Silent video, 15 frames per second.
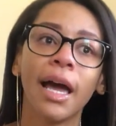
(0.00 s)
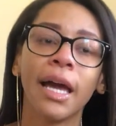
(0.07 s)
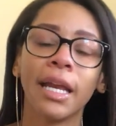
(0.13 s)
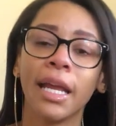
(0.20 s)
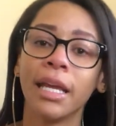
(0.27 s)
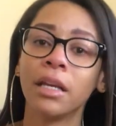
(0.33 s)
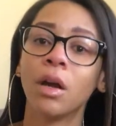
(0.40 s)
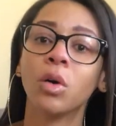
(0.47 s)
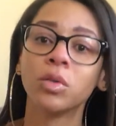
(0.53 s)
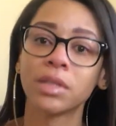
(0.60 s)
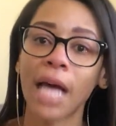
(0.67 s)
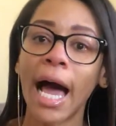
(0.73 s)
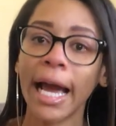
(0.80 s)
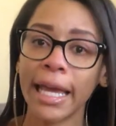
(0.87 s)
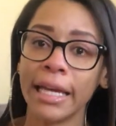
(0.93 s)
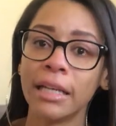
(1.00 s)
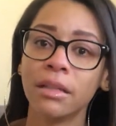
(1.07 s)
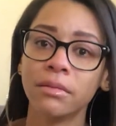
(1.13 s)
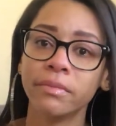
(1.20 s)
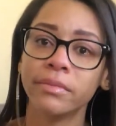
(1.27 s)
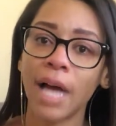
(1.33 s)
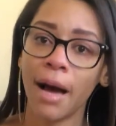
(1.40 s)
And he knows I'm
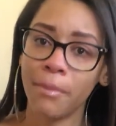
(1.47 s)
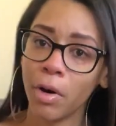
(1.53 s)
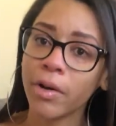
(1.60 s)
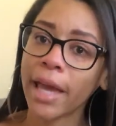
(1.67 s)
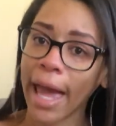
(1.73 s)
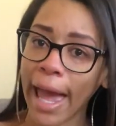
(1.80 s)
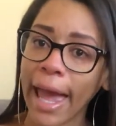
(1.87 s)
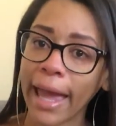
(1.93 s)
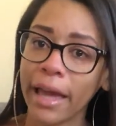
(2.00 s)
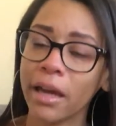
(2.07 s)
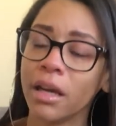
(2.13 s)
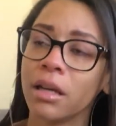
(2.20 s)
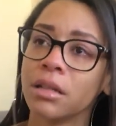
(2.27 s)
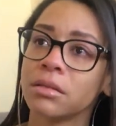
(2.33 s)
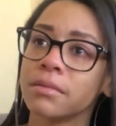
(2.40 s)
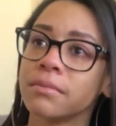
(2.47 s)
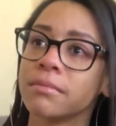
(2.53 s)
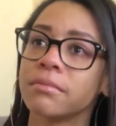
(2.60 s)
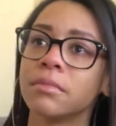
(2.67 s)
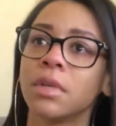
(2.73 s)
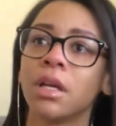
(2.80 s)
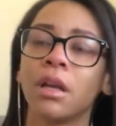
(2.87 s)
okay.
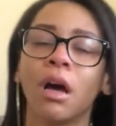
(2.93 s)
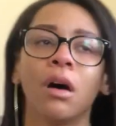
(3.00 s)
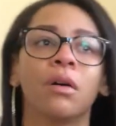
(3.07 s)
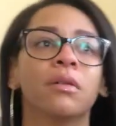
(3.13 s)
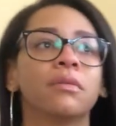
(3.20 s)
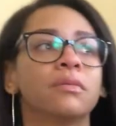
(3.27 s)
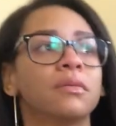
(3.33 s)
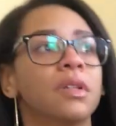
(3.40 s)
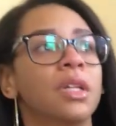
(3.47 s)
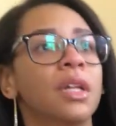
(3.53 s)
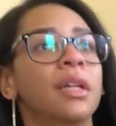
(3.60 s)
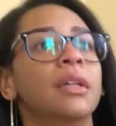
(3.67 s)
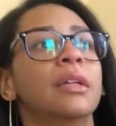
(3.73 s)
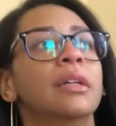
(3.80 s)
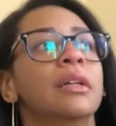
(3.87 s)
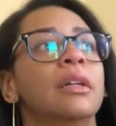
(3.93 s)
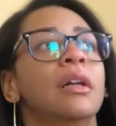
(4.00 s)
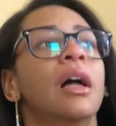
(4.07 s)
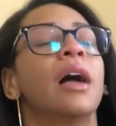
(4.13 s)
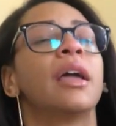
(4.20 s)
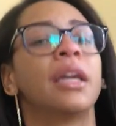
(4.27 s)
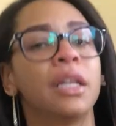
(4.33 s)
You know?
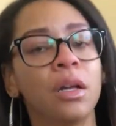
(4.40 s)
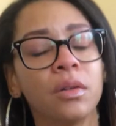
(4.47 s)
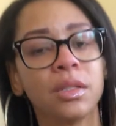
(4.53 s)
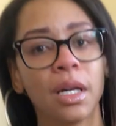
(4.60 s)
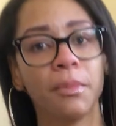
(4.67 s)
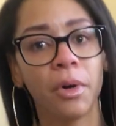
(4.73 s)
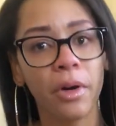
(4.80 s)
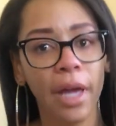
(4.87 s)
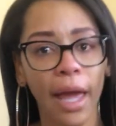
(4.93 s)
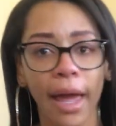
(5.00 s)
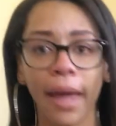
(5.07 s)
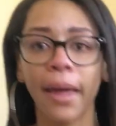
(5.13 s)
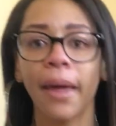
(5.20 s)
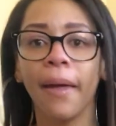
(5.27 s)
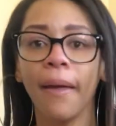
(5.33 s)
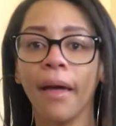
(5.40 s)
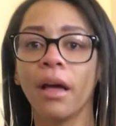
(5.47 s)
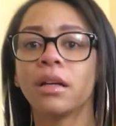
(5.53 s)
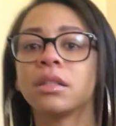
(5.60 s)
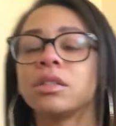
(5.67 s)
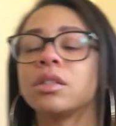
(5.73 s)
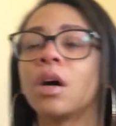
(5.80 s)
He knows I'm okay.
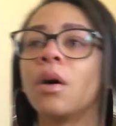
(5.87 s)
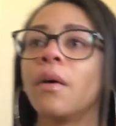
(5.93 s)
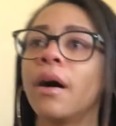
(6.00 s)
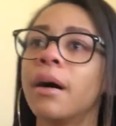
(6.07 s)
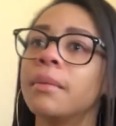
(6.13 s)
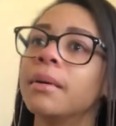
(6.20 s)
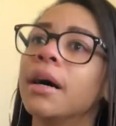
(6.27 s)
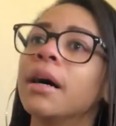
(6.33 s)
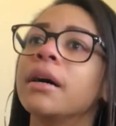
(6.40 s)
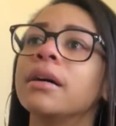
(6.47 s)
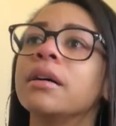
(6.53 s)
So,